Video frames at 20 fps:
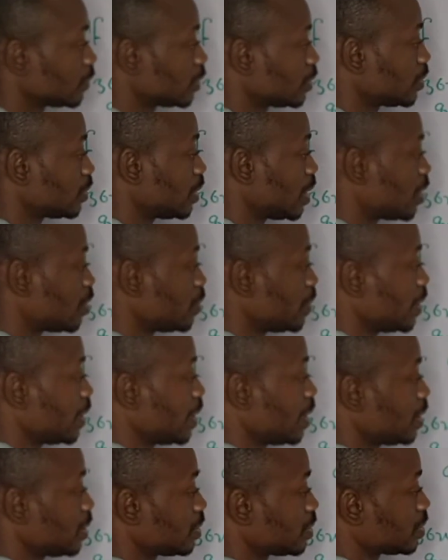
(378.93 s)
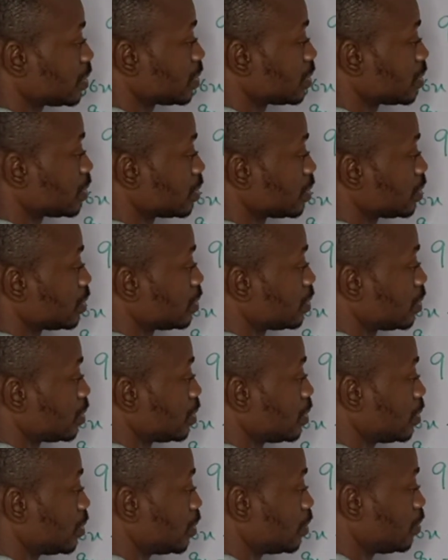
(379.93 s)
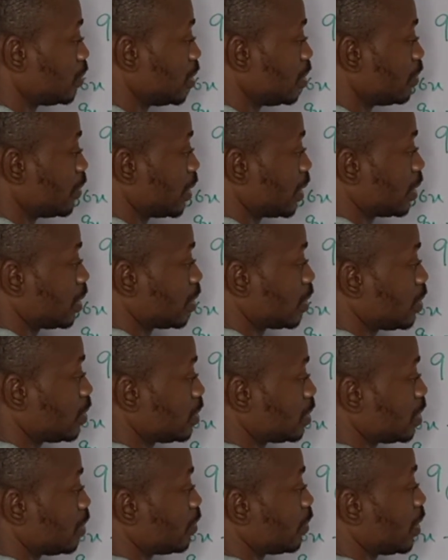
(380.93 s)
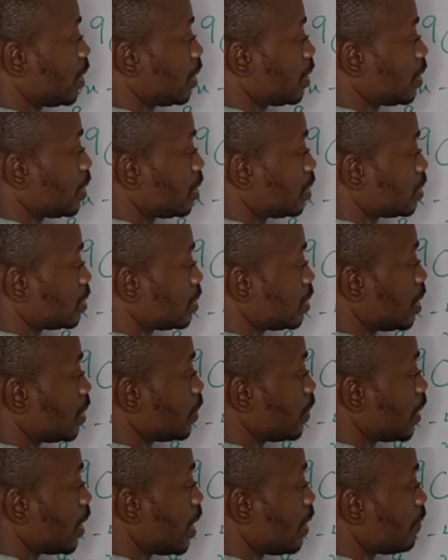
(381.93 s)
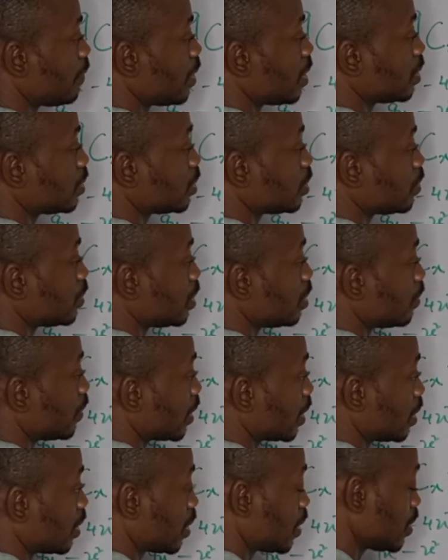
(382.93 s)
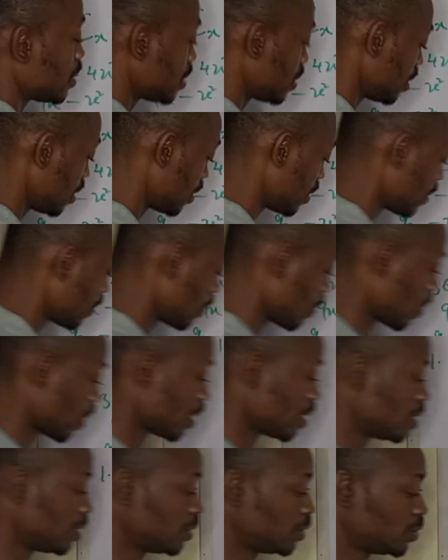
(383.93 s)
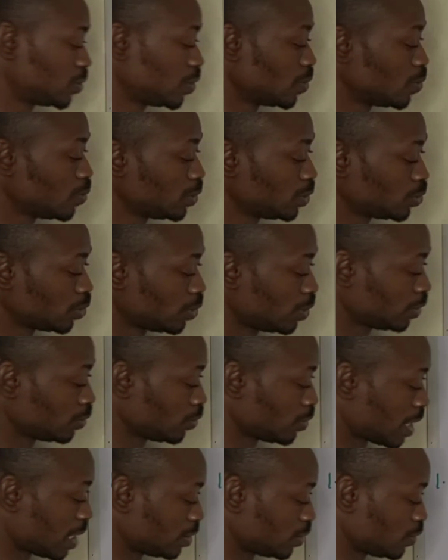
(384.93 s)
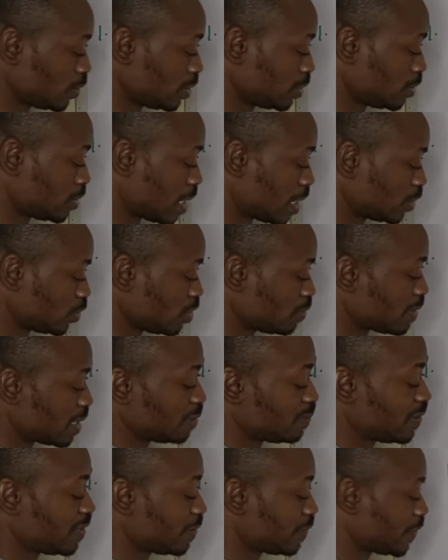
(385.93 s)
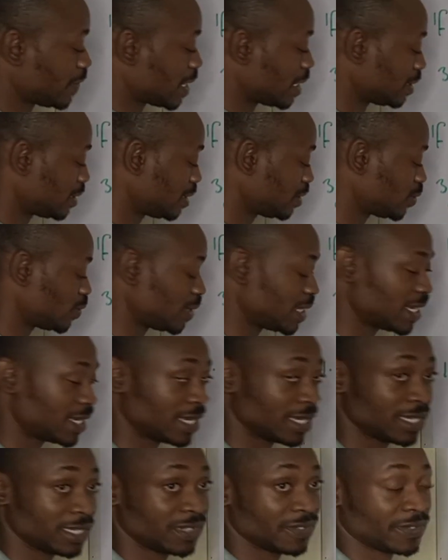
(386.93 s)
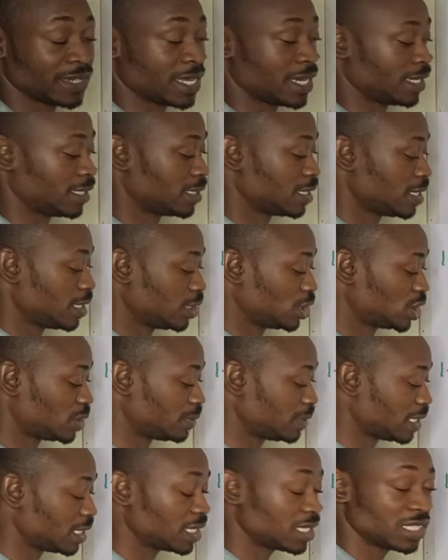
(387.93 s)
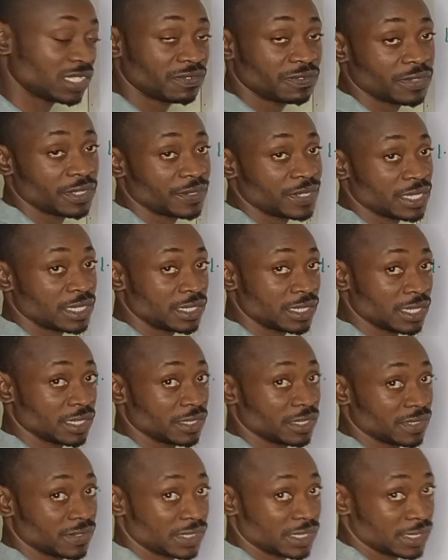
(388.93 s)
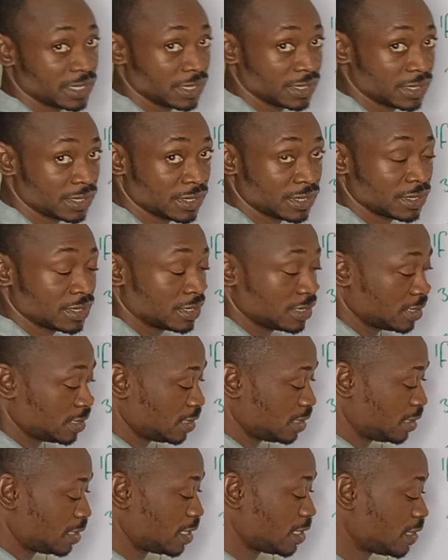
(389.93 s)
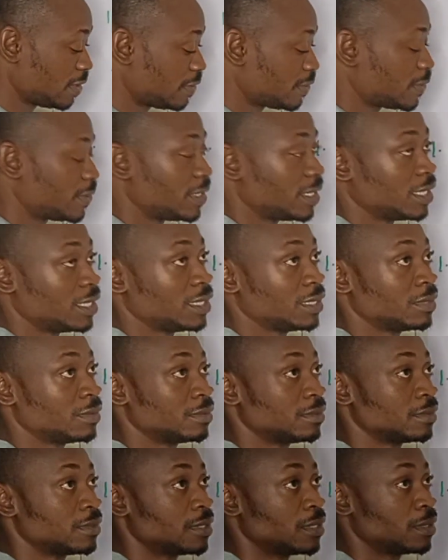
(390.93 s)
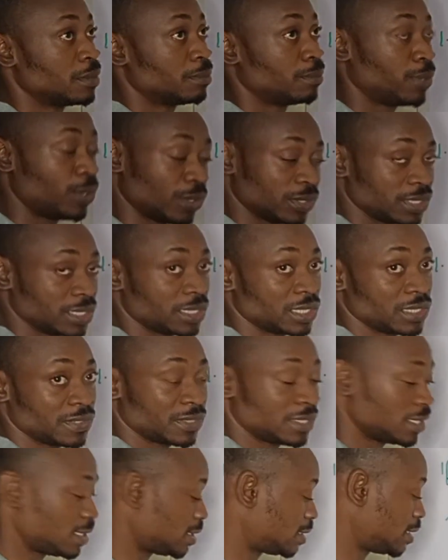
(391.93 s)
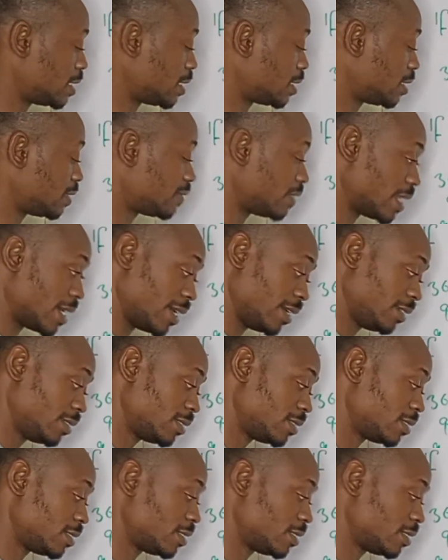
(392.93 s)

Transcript: So that will be x, open the bracket, close the bracket. Then we have x, open the bracket, close it. So how do we manipulate 3 and 6 to get negative 9? To be negative 3, negative 6. Negative 3 plus negative 6 is negative 9.